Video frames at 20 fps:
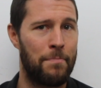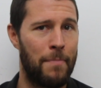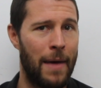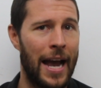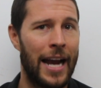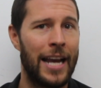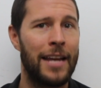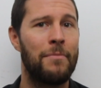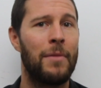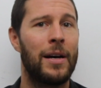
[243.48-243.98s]

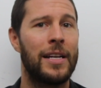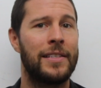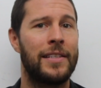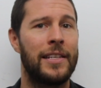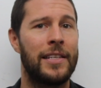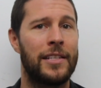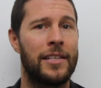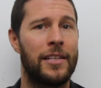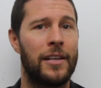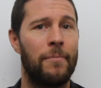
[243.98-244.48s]
back in my
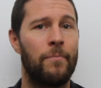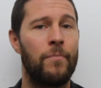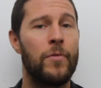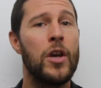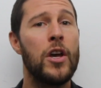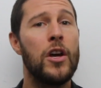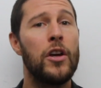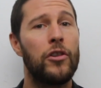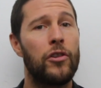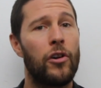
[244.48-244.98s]
system,
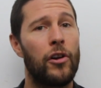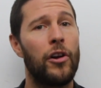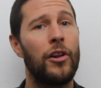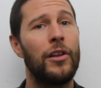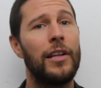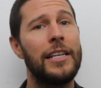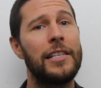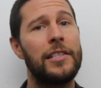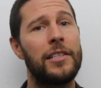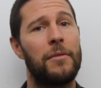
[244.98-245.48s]
not
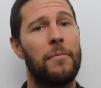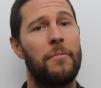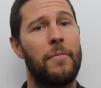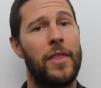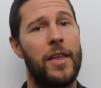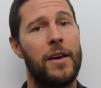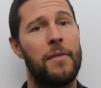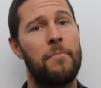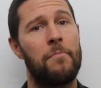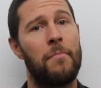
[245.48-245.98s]
only so
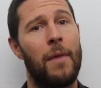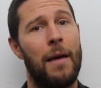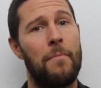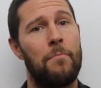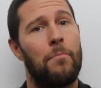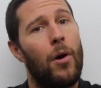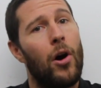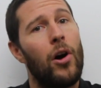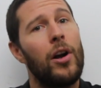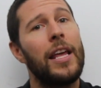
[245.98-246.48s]
that my
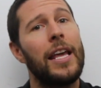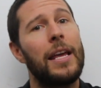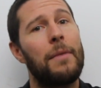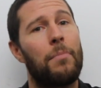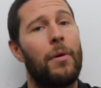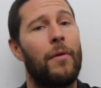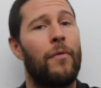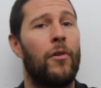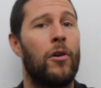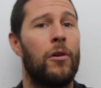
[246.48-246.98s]
body
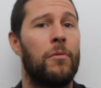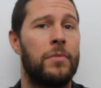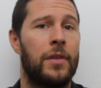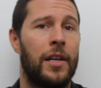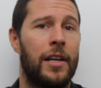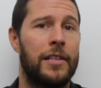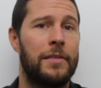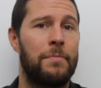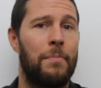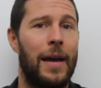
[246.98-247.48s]
performs
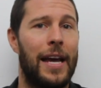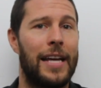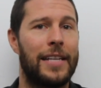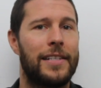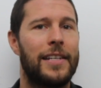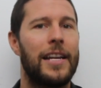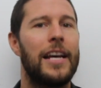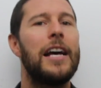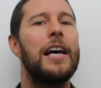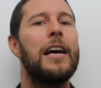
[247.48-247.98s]
at its
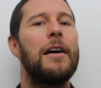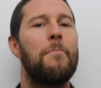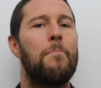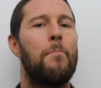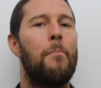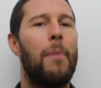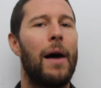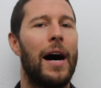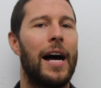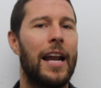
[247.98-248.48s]
best,
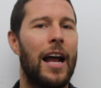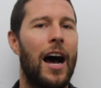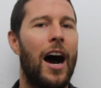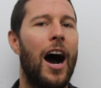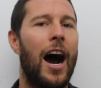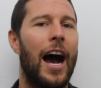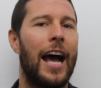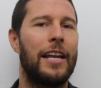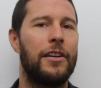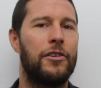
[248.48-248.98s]
but
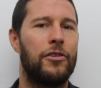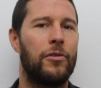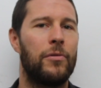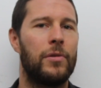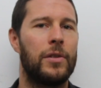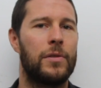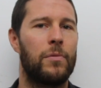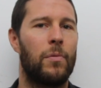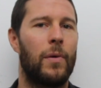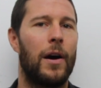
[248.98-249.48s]
I
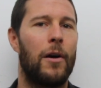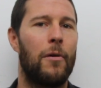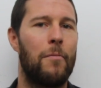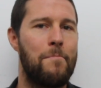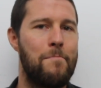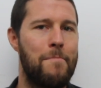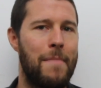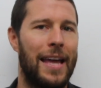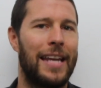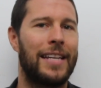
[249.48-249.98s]
do as well
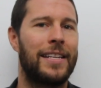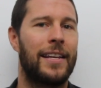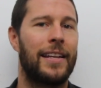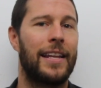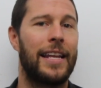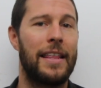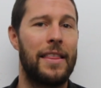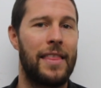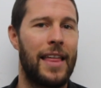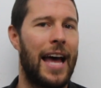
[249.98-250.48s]

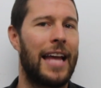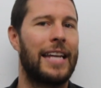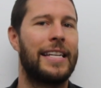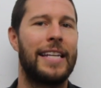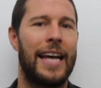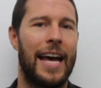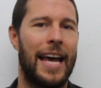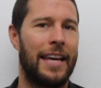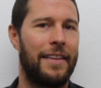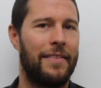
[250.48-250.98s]
mentally that
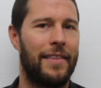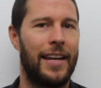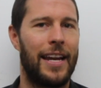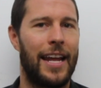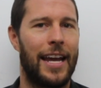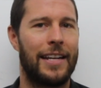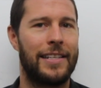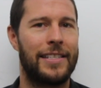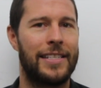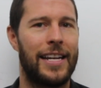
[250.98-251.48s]
day and the
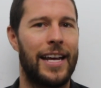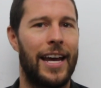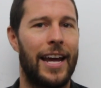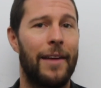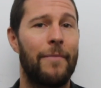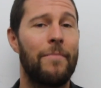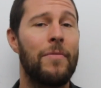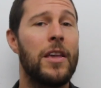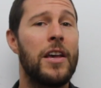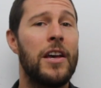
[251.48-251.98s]
next day.